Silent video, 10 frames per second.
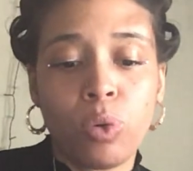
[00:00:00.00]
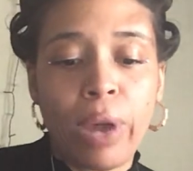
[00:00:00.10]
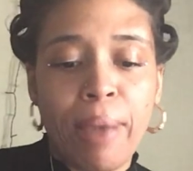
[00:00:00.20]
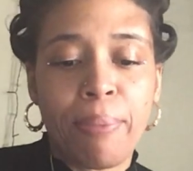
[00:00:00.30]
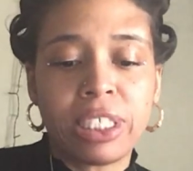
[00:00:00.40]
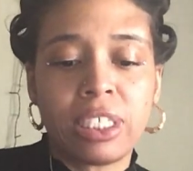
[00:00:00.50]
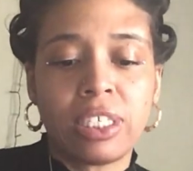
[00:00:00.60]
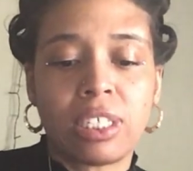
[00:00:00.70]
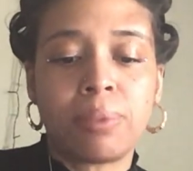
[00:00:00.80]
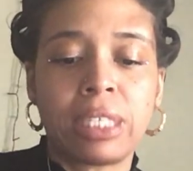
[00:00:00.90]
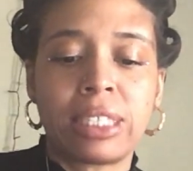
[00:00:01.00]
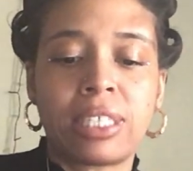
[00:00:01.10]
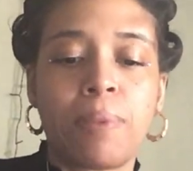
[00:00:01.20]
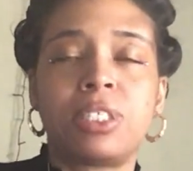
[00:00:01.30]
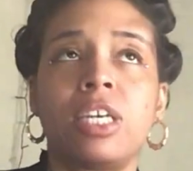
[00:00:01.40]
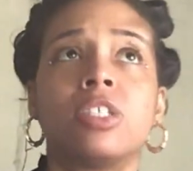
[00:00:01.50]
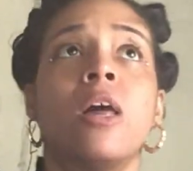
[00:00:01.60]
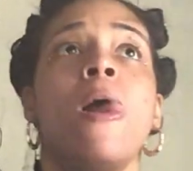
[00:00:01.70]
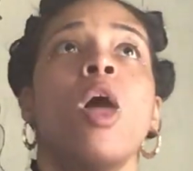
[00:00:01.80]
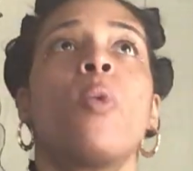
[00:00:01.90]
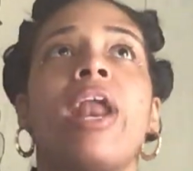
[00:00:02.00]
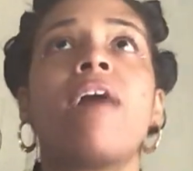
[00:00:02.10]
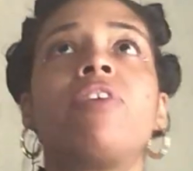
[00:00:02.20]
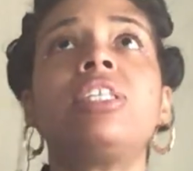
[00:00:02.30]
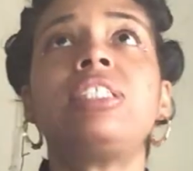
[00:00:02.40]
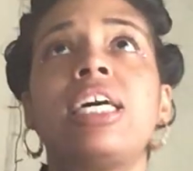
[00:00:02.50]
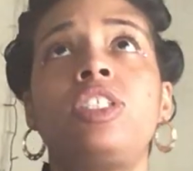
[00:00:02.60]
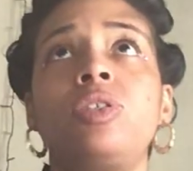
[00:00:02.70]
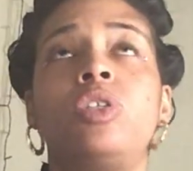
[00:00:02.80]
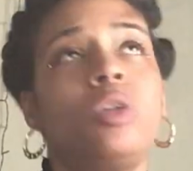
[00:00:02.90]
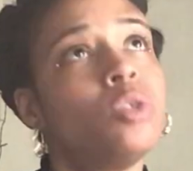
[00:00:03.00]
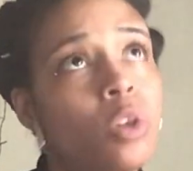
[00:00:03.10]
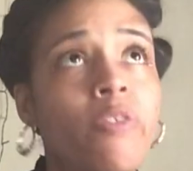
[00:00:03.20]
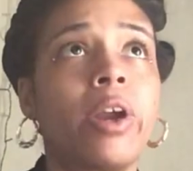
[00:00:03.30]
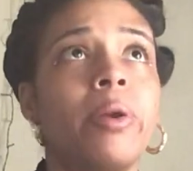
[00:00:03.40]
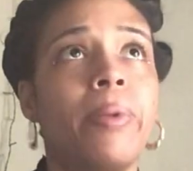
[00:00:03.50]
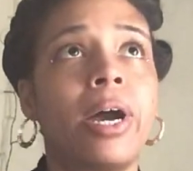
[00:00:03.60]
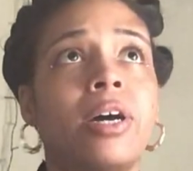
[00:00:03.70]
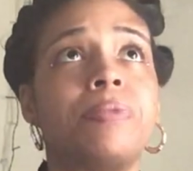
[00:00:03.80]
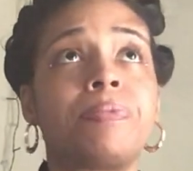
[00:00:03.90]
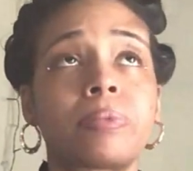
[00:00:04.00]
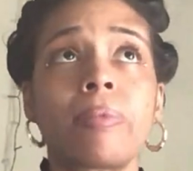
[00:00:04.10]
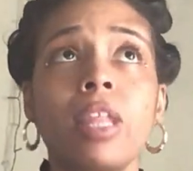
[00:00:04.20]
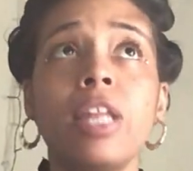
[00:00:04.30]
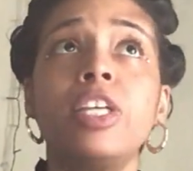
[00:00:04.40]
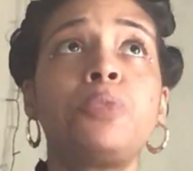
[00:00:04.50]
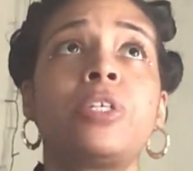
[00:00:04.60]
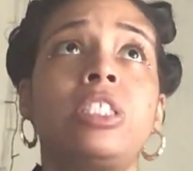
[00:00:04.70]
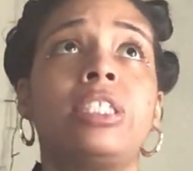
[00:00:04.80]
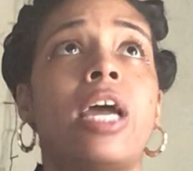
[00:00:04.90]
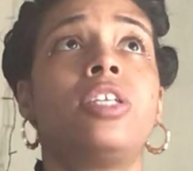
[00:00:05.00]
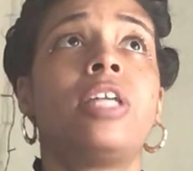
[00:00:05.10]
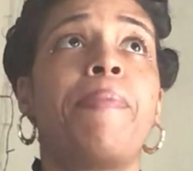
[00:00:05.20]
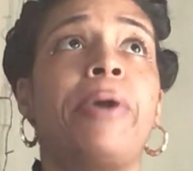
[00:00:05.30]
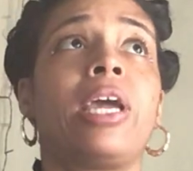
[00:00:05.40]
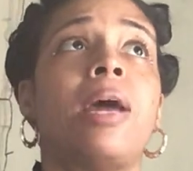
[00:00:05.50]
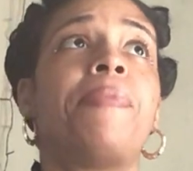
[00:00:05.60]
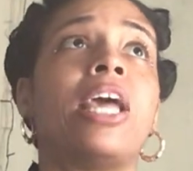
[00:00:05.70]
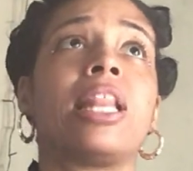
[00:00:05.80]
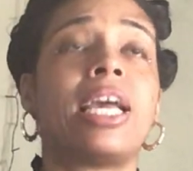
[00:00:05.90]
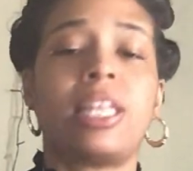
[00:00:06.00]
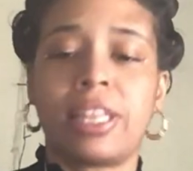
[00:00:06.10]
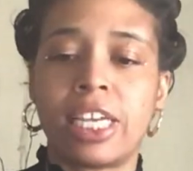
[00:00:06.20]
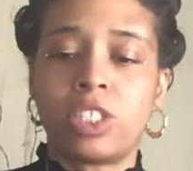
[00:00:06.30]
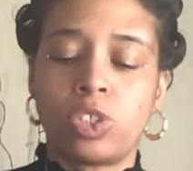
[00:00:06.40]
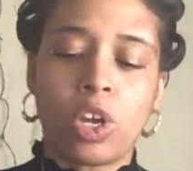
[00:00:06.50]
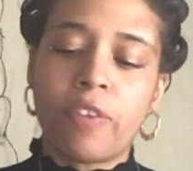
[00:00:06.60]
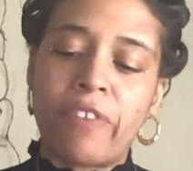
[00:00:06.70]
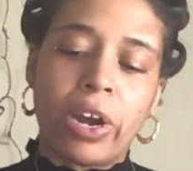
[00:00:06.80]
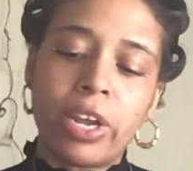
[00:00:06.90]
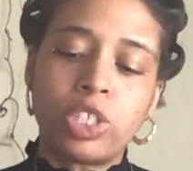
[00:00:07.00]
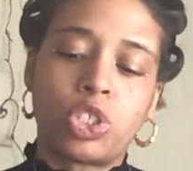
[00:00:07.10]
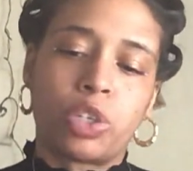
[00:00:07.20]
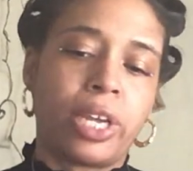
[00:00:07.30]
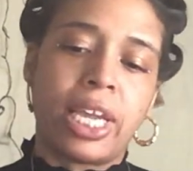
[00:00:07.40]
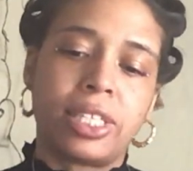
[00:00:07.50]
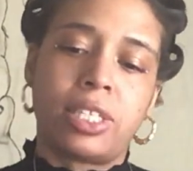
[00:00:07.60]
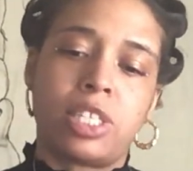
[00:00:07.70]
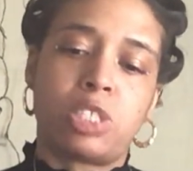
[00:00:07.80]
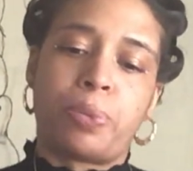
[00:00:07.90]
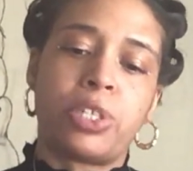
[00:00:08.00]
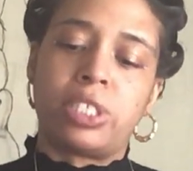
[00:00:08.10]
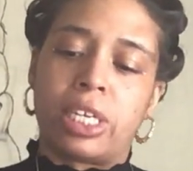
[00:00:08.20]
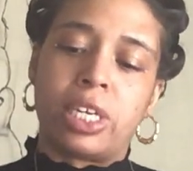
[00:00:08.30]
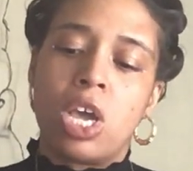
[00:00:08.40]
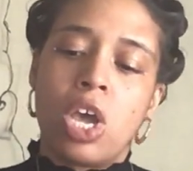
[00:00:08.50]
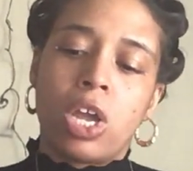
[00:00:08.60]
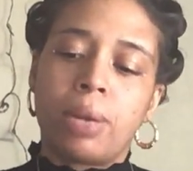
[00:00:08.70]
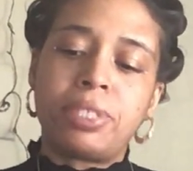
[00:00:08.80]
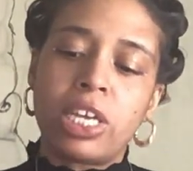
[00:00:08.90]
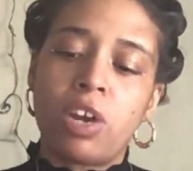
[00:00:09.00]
Ooh, ambition jumped on top of skills. Whatever it is that you do very well. This person's energy that I'm picking up, they like the things you do. You're very intriguing to this person. You know what I'm saying?